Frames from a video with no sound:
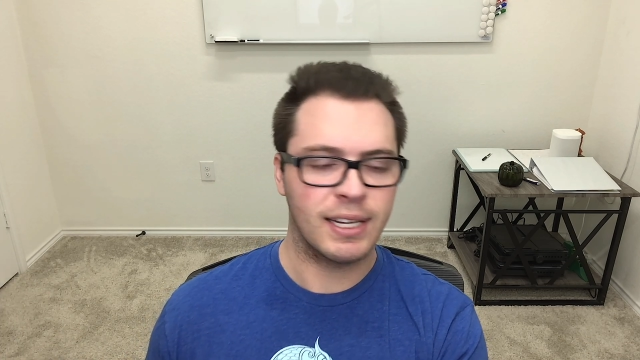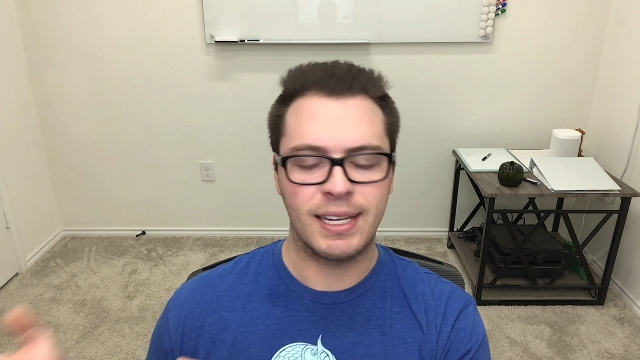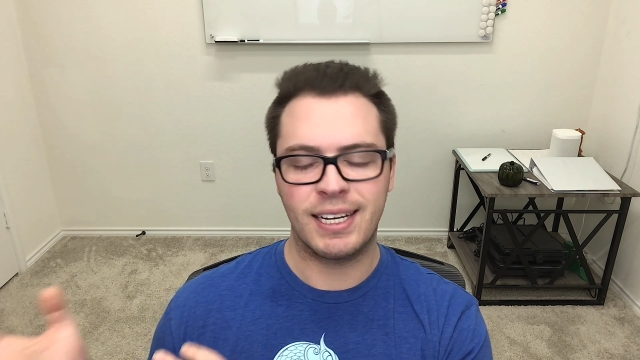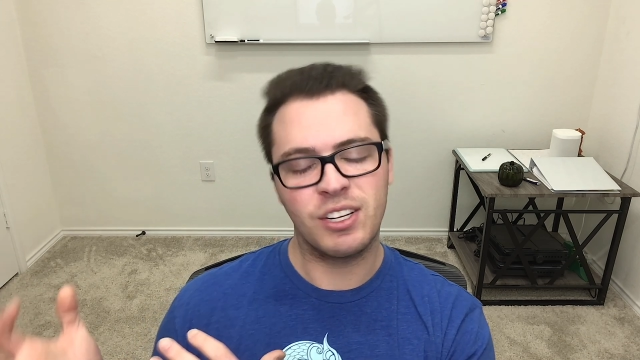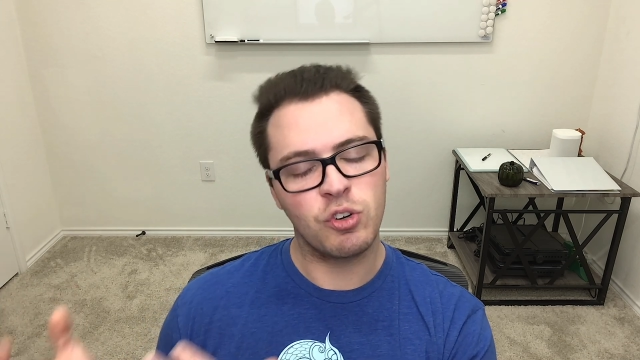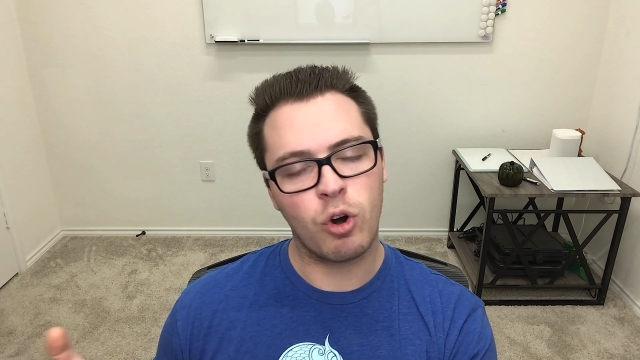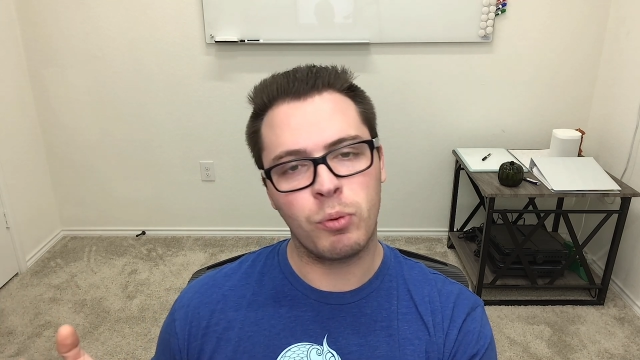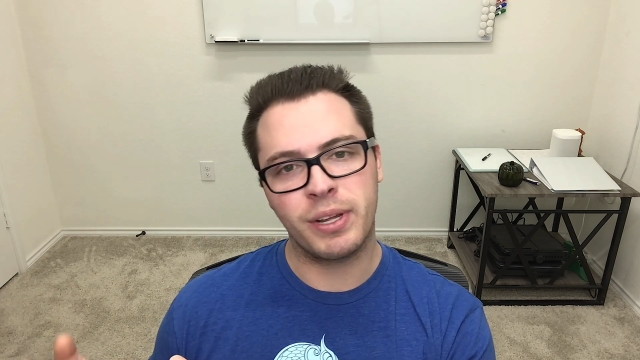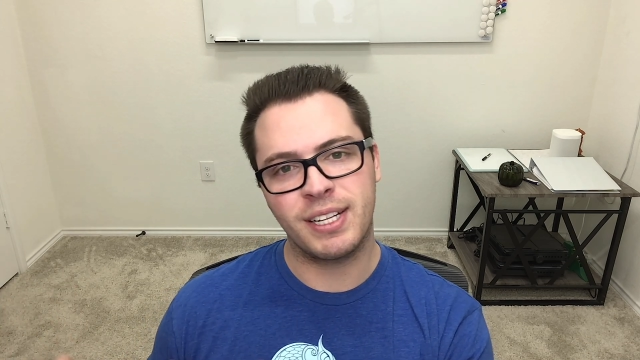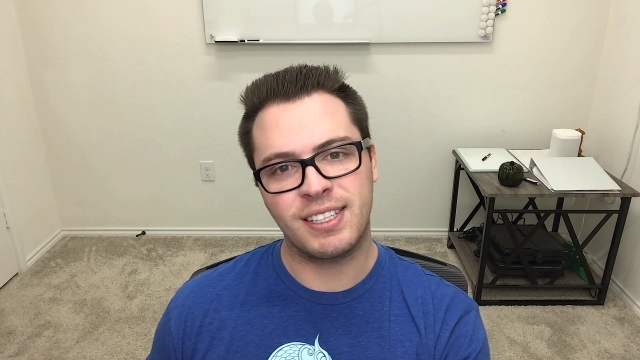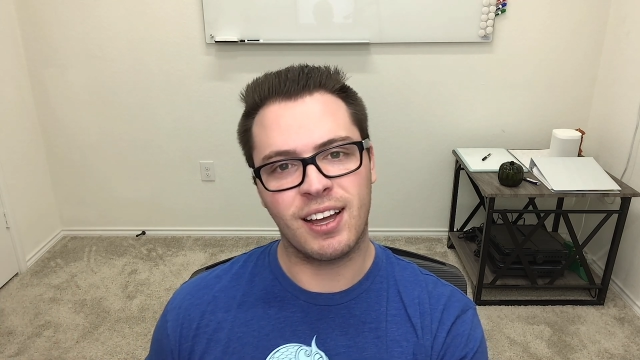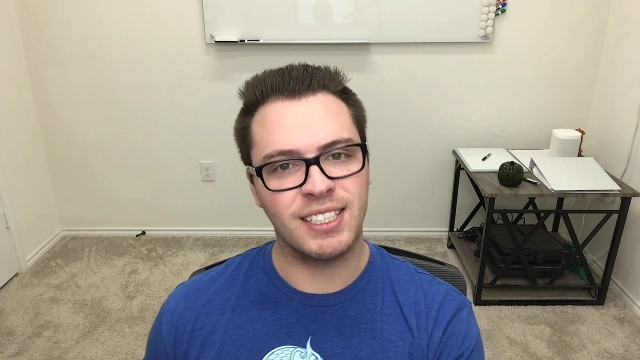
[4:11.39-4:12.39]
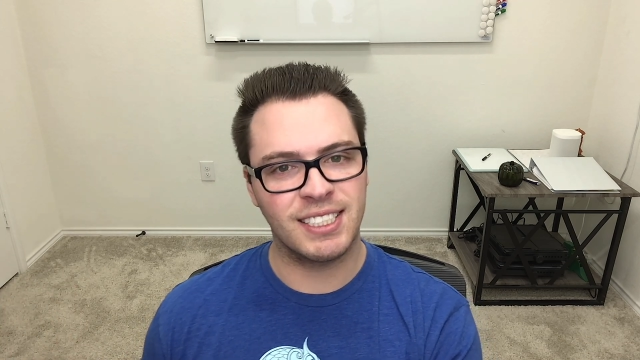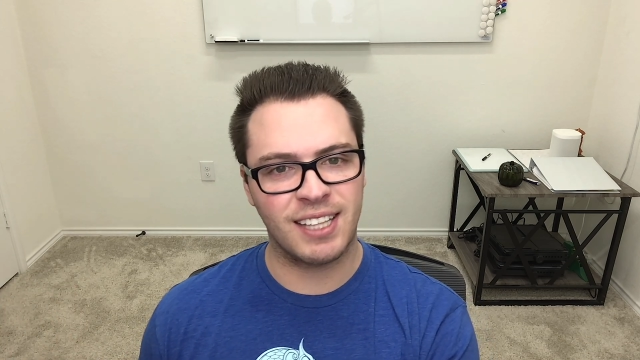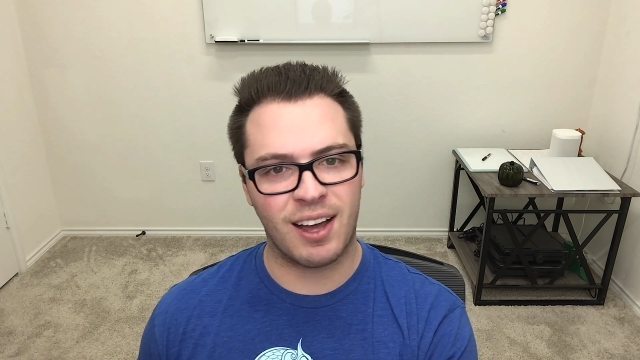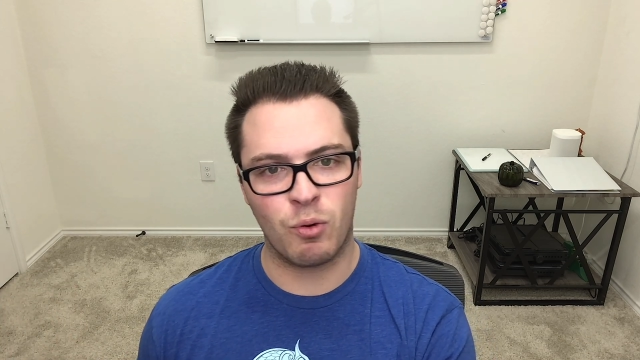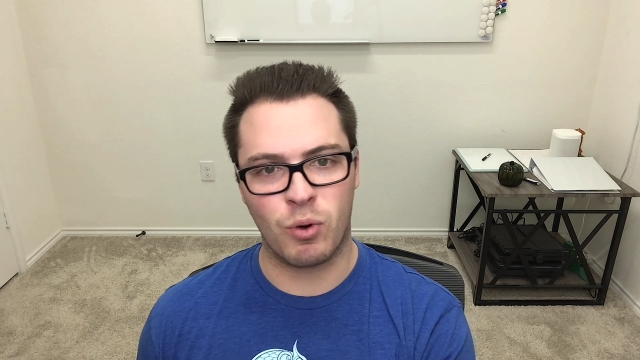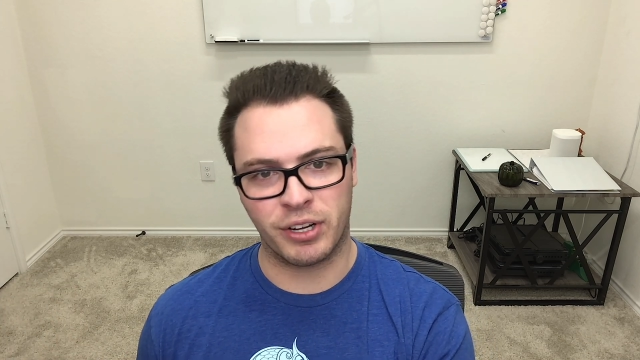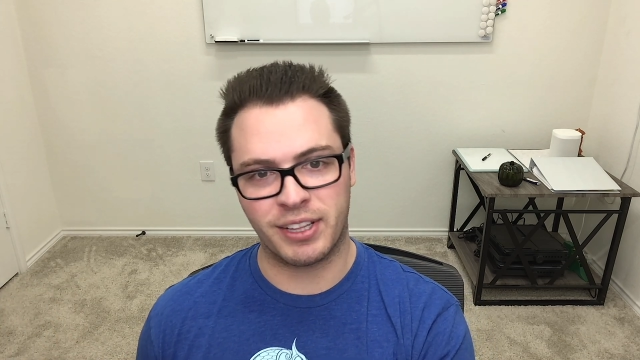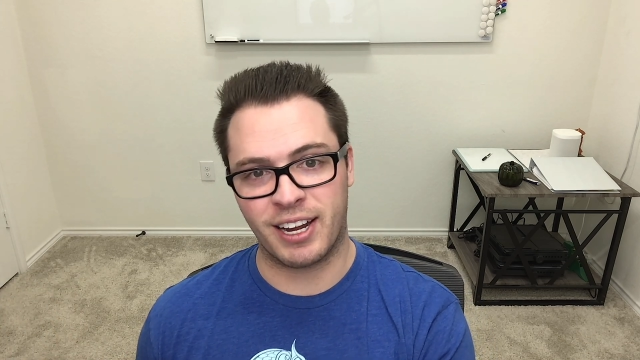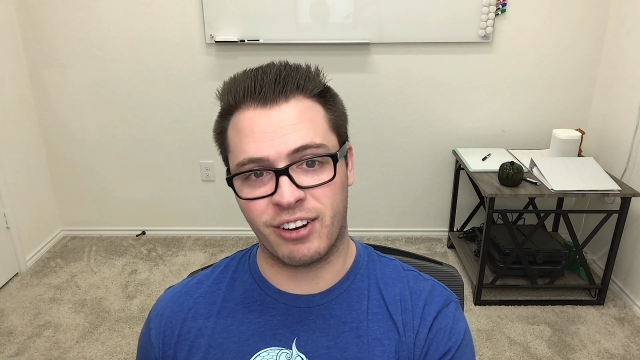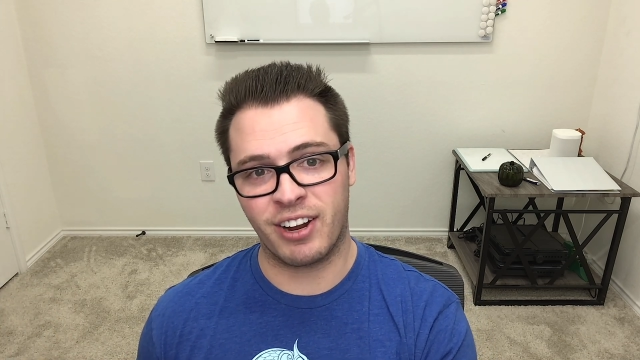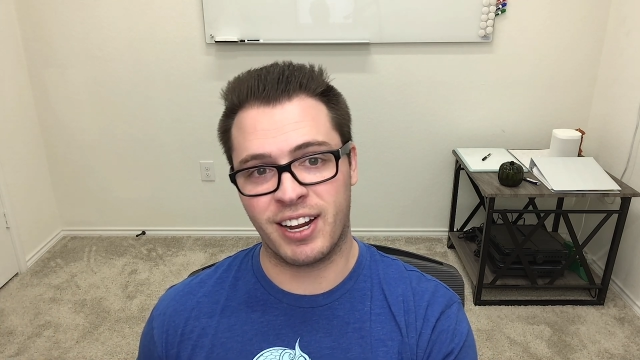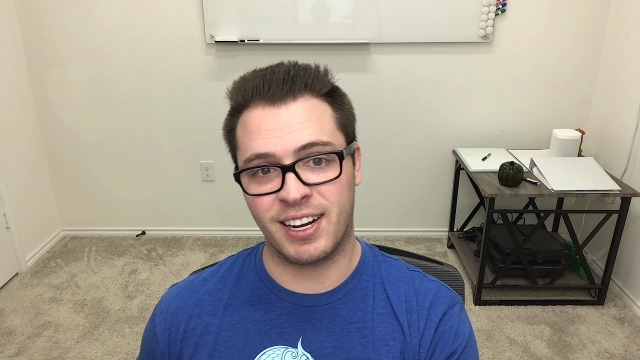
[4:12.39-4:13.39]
it normally does not work that great.